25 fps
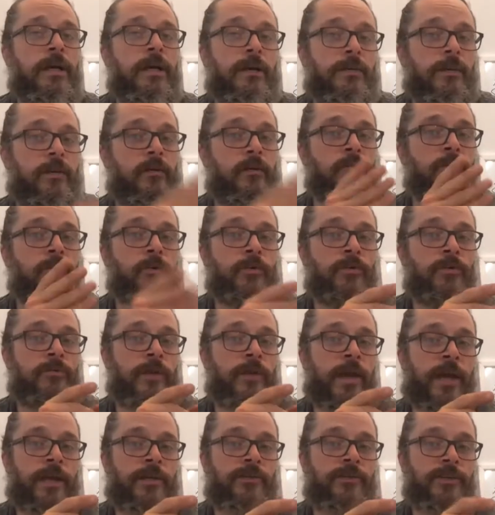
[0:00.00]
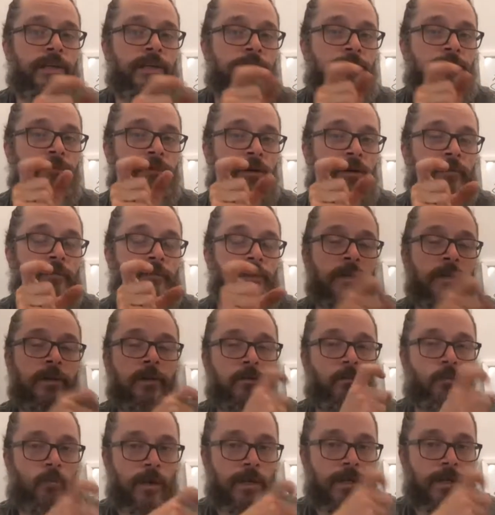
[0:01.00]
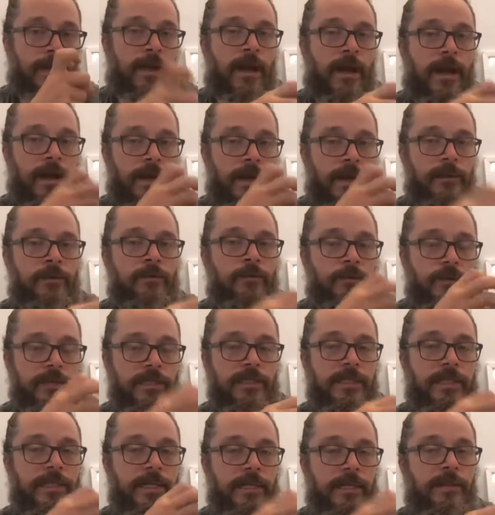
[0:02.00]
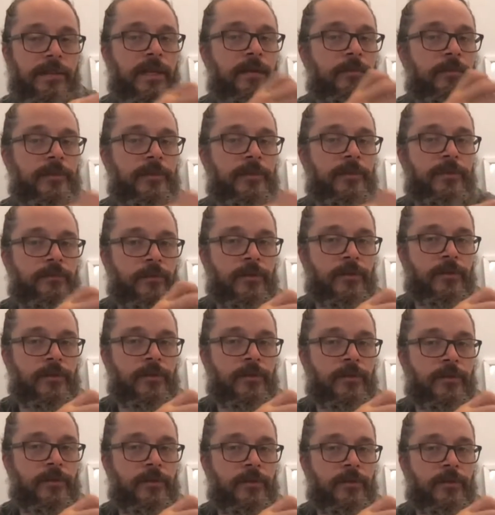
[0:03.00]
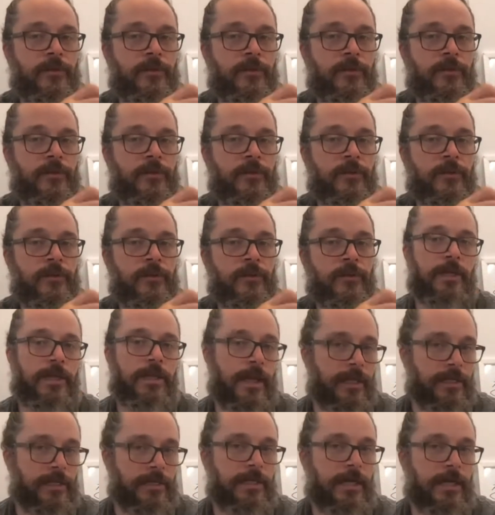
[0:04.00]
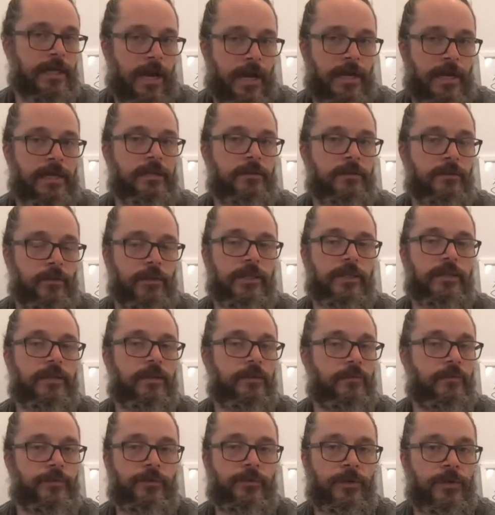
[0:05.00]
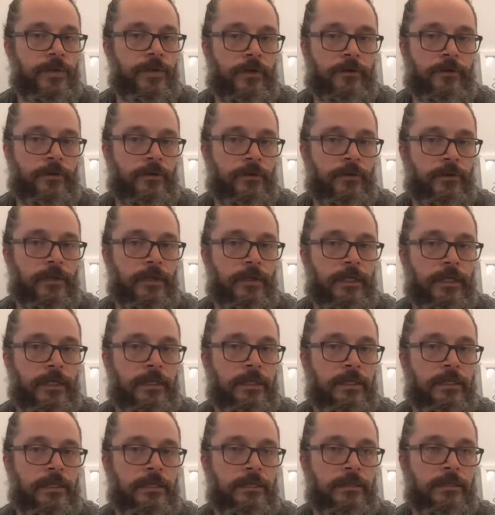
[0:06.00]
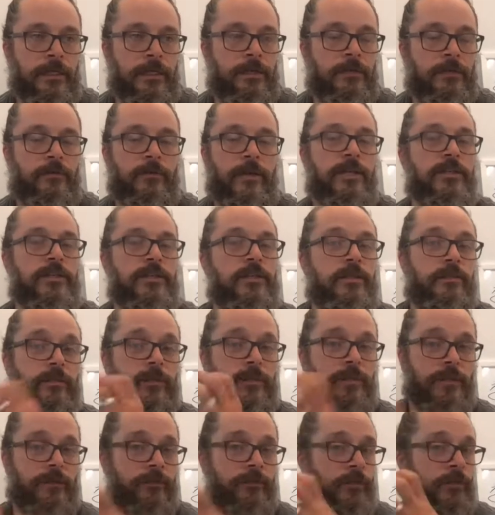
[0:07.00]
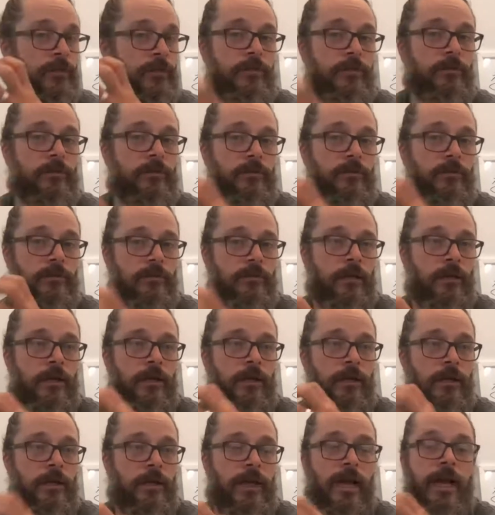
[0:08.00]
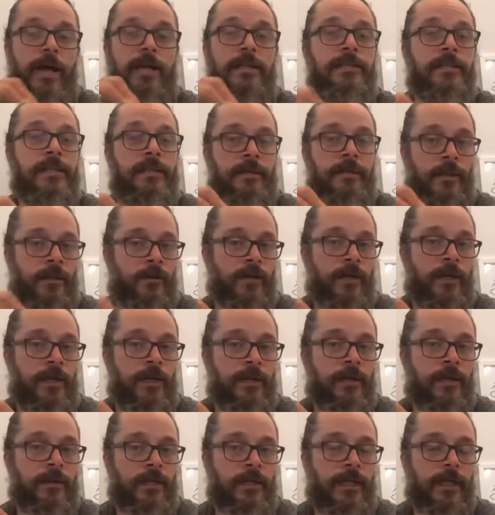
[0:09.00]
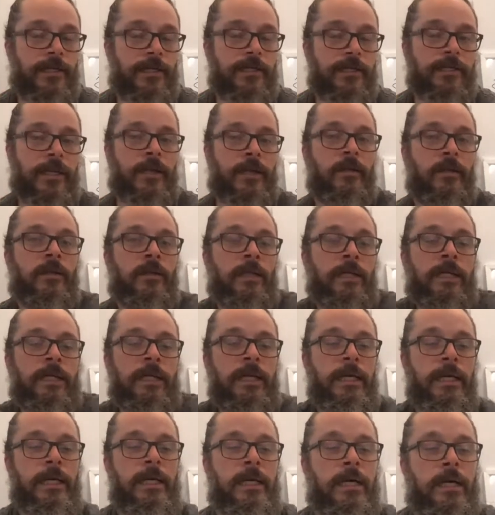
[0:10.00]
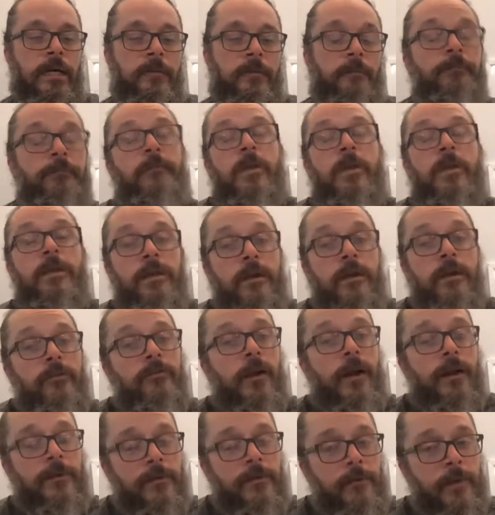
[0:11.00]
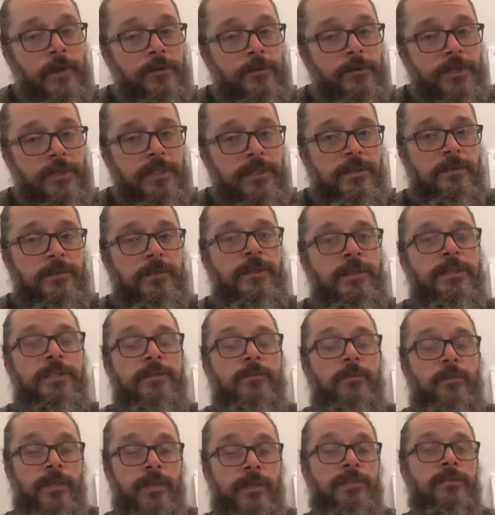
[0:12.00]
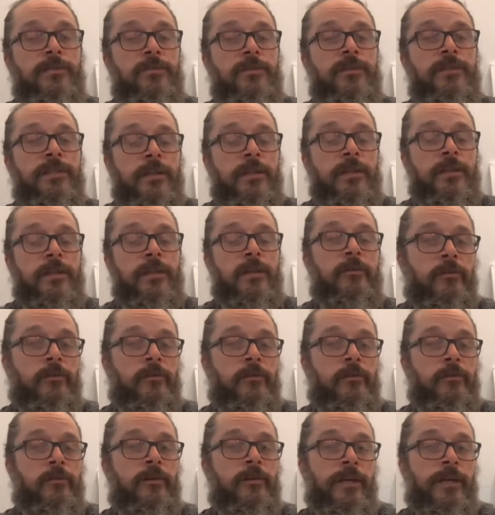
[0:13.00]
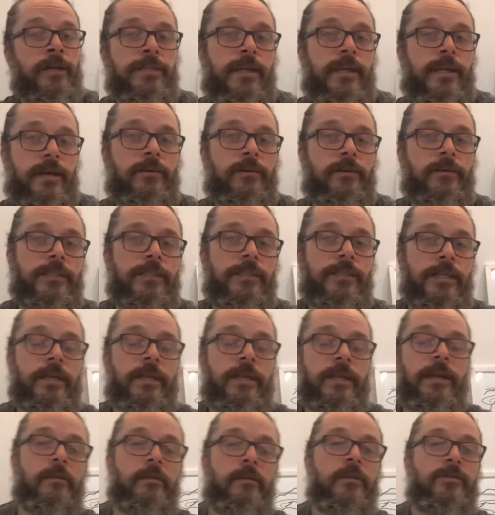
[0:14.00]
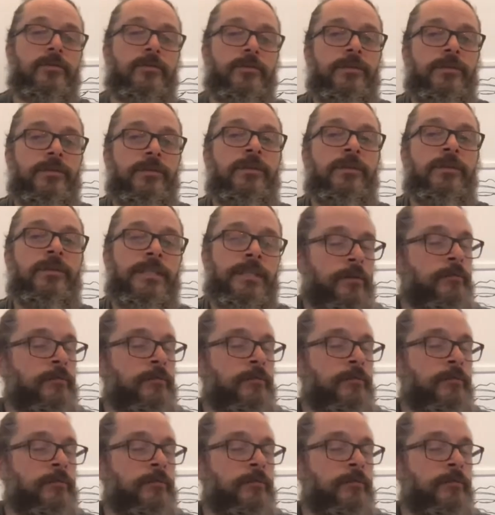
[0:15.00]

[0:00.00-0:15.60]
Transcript: they'll move actually from one guide who is leading them in the first cycle to the next guide who will lead them through another iteration of a different content area in the next cycle. Now for elementary students, we do still have learning cycles, and elementary students still have